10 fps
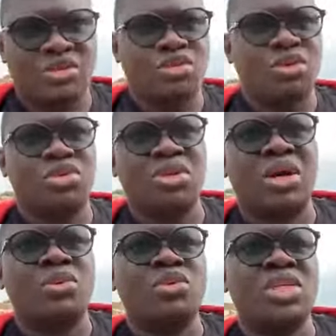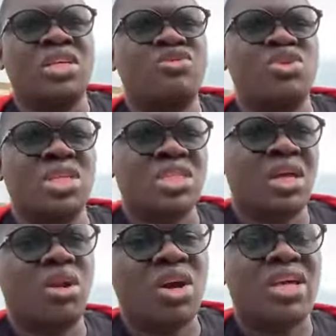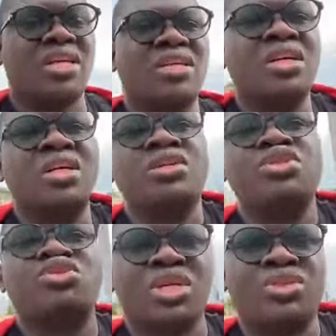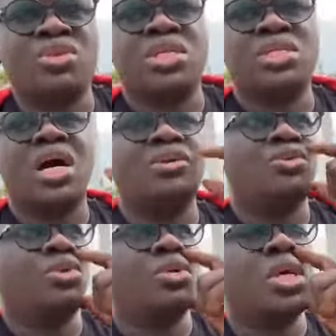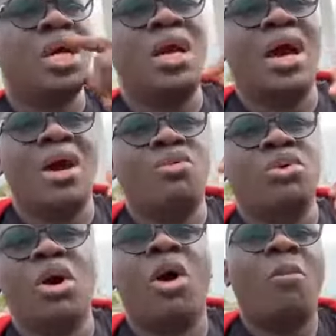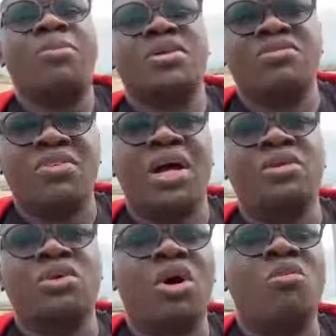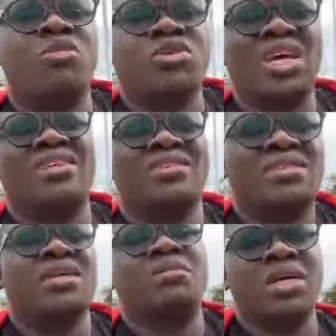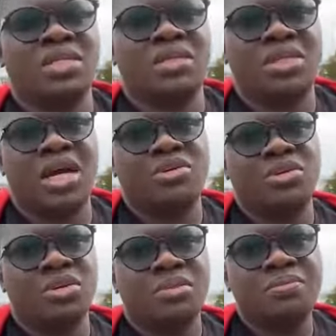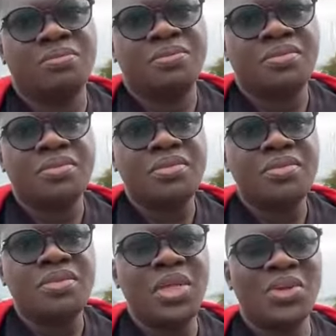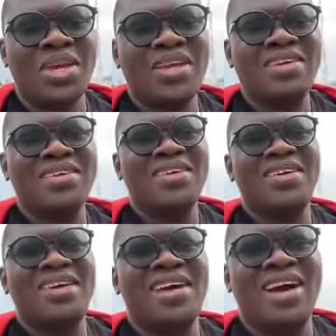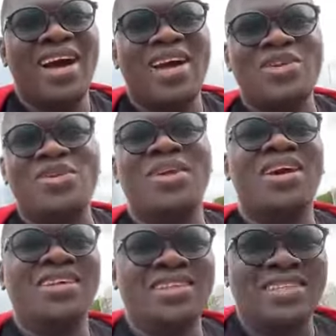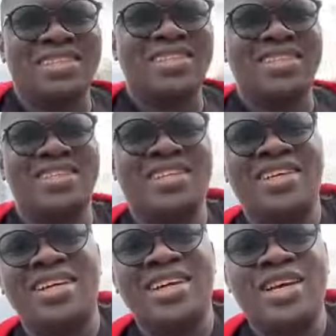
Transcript: 200, 400 meters from the third road, so that we then do interlocking straight to the third road, and we up the value almost at the same as the third road.